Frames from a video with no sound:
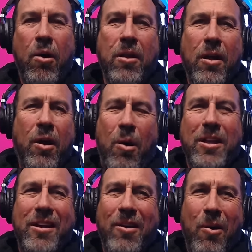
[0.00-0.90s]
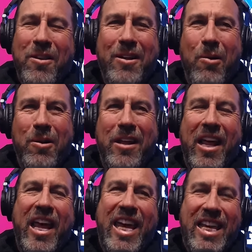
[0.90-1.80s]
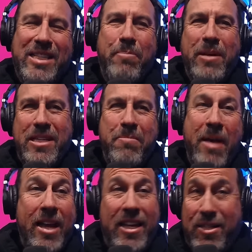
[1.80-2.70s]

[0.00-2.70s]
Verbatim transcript: Hold it, hold it, hold it, hold it. He's a busy man.